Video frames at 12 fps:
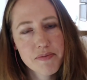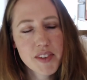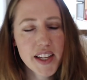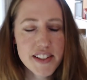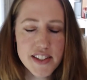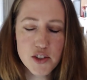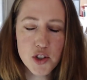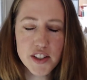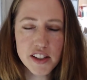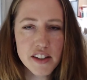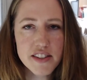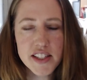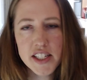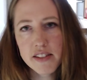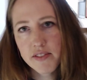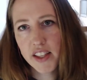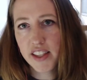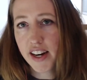It's interesting to see
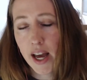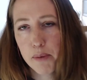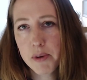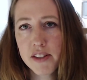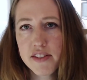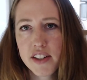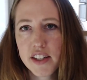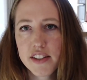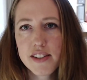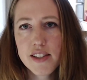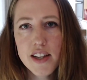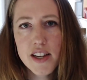that happened, and it's